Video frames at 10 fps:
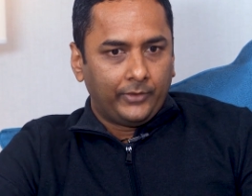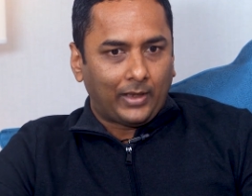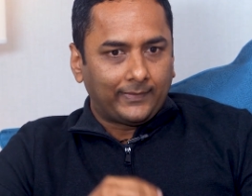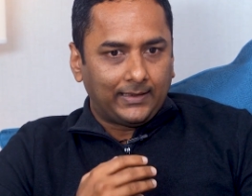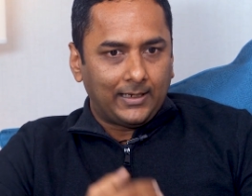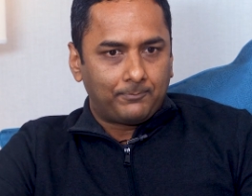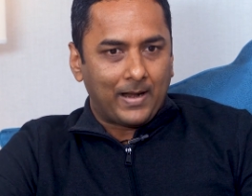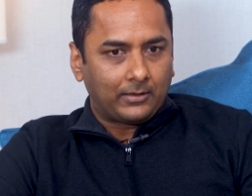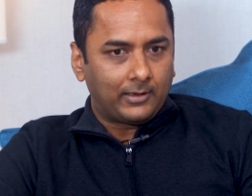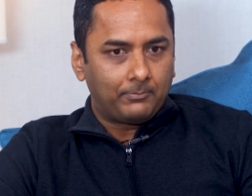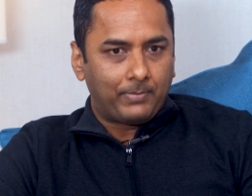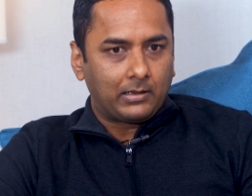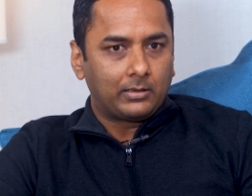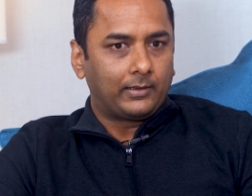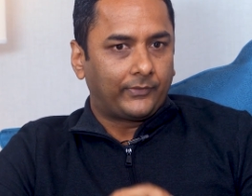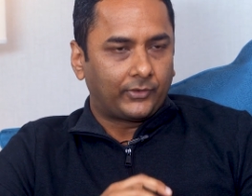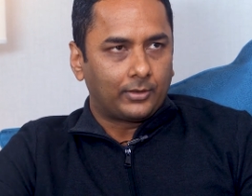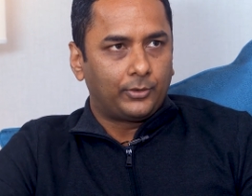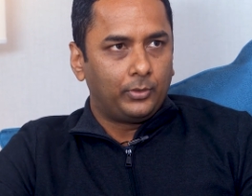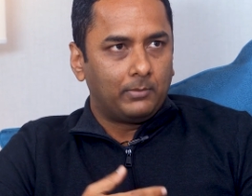So as they get better and better and
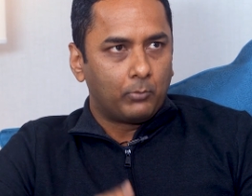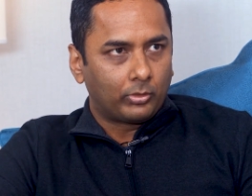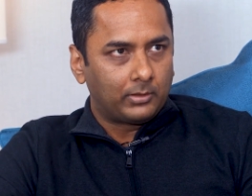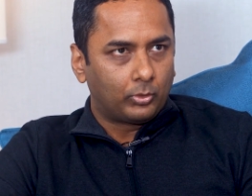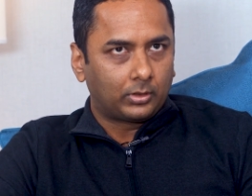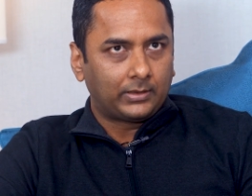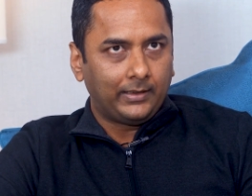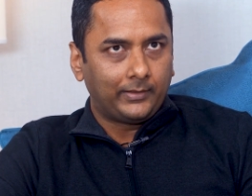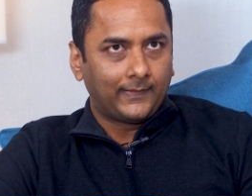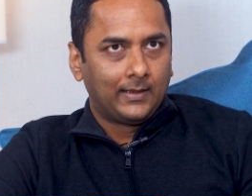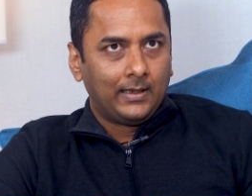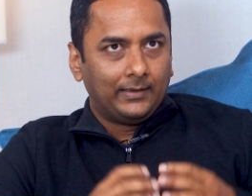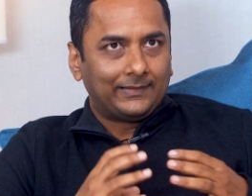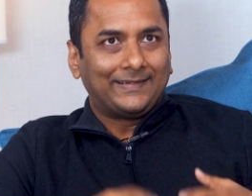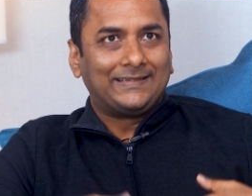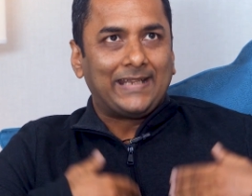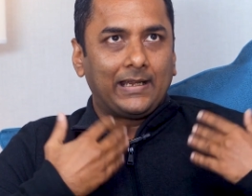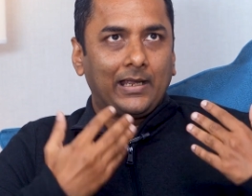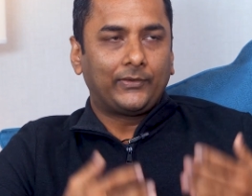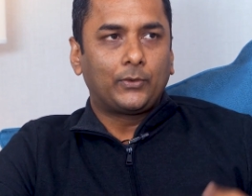start doing more and more things, this
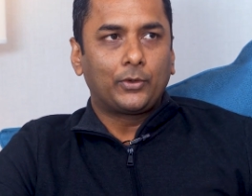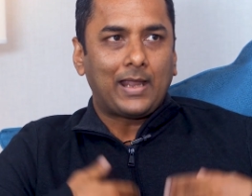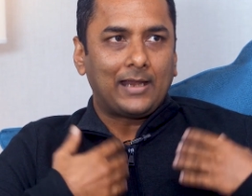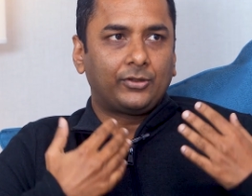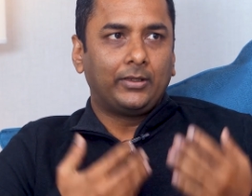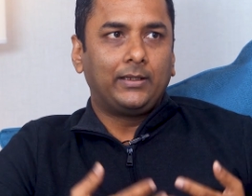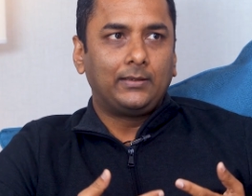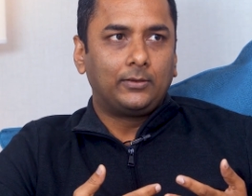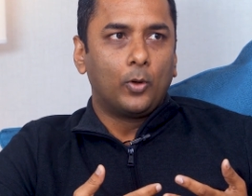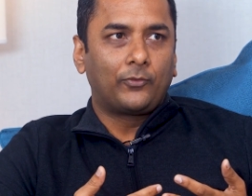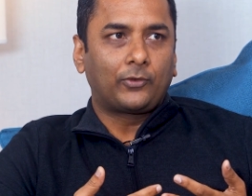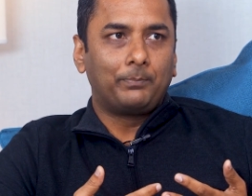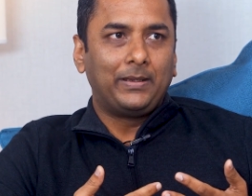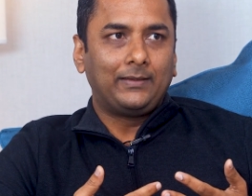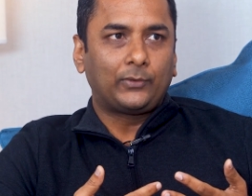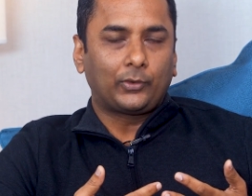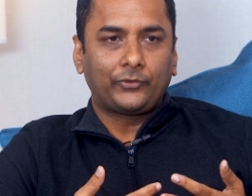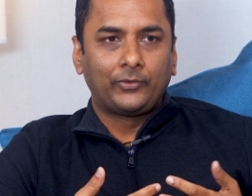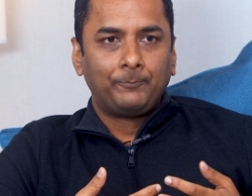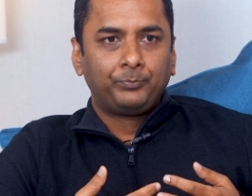data is going to actually go from being sort
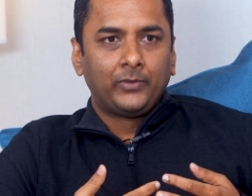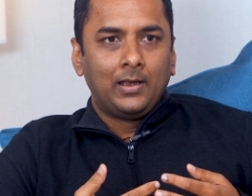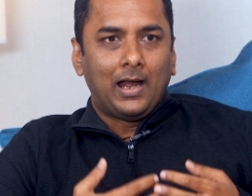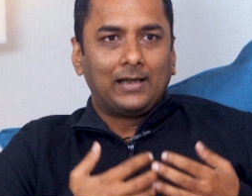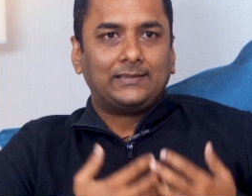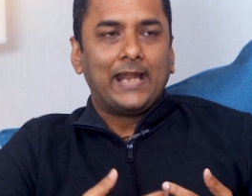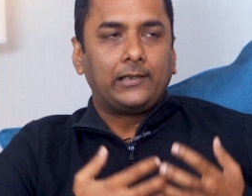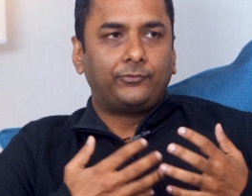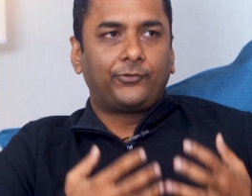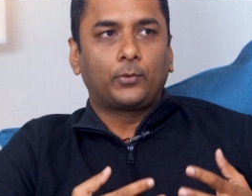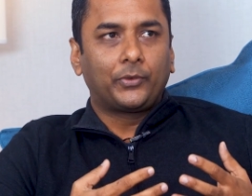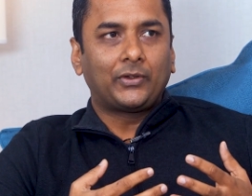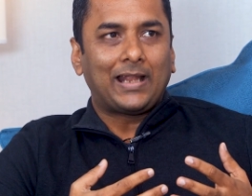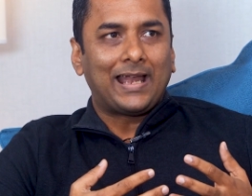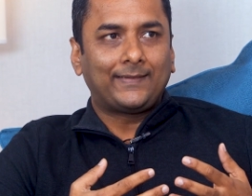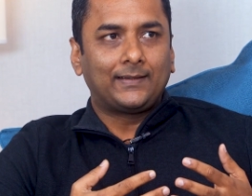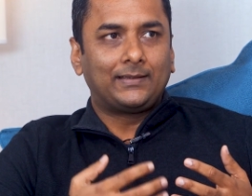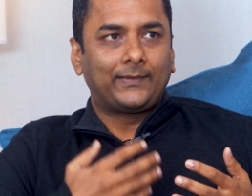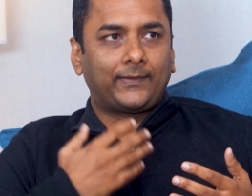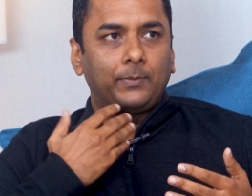of a dead, frozen
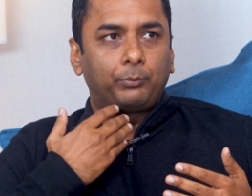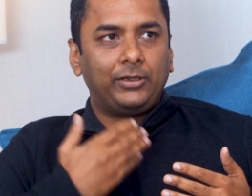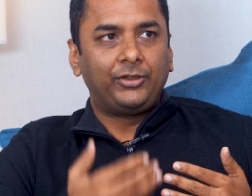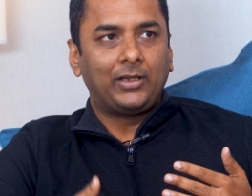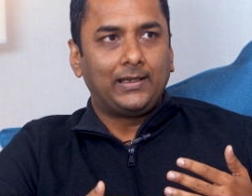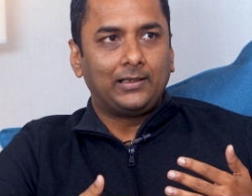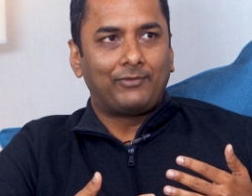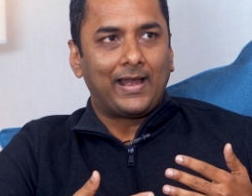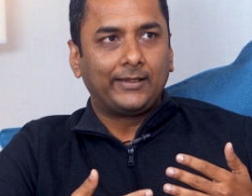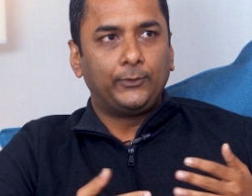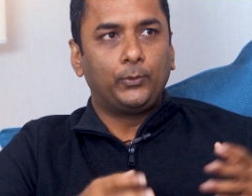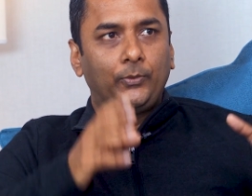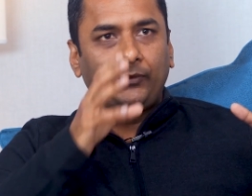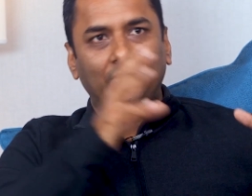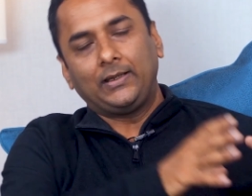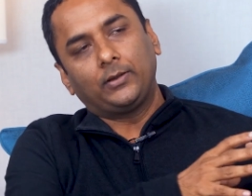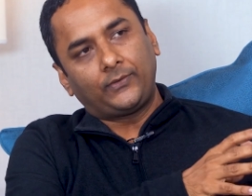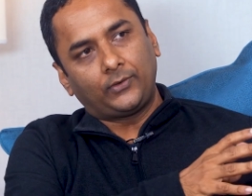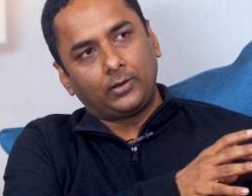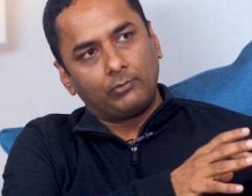asset that's depreciating in value, sitting on
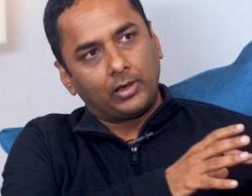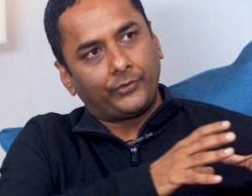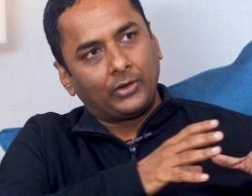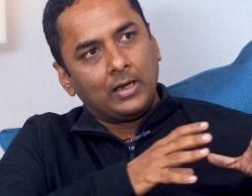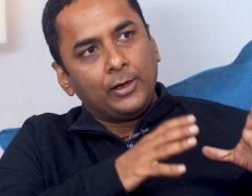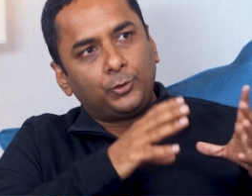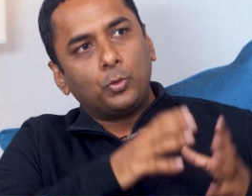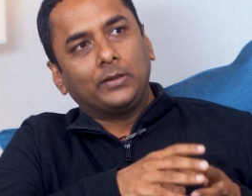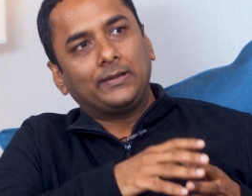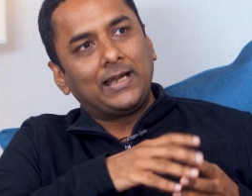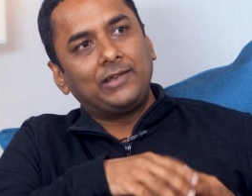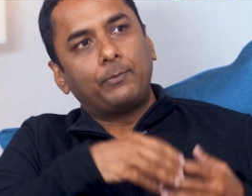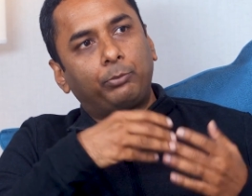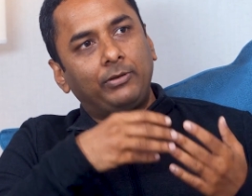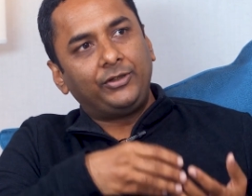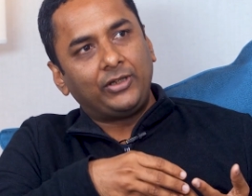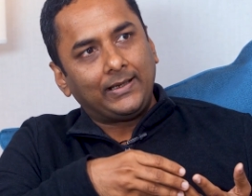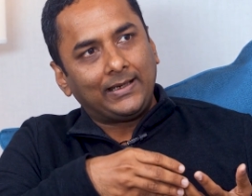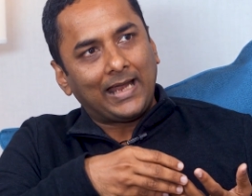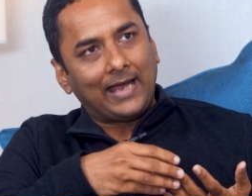servers, to a live,
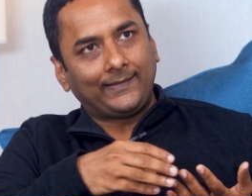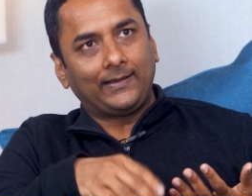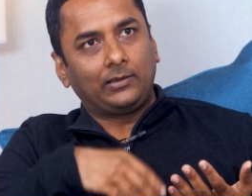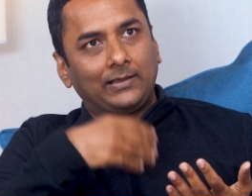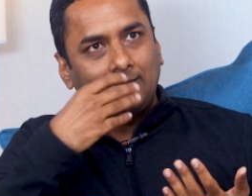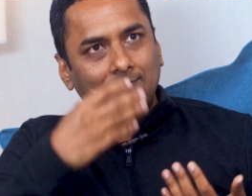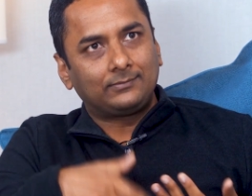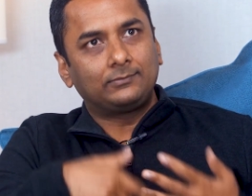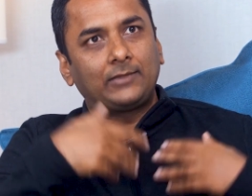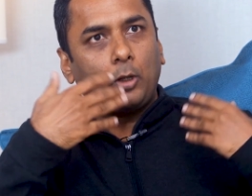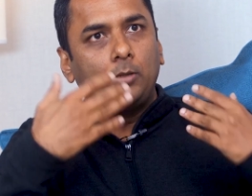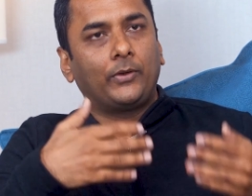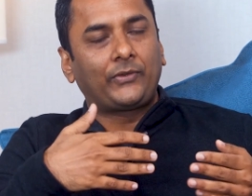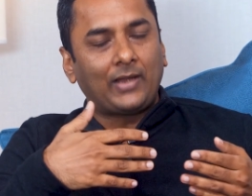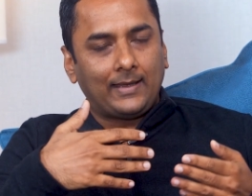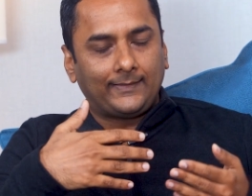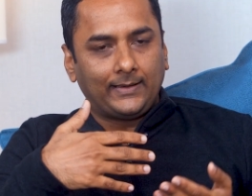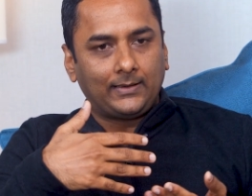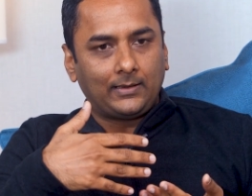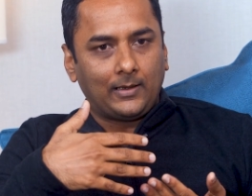appreciating asset that that almost has
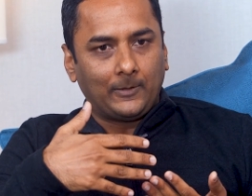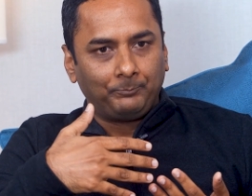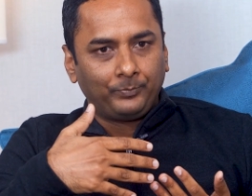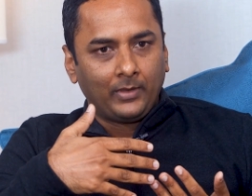like a,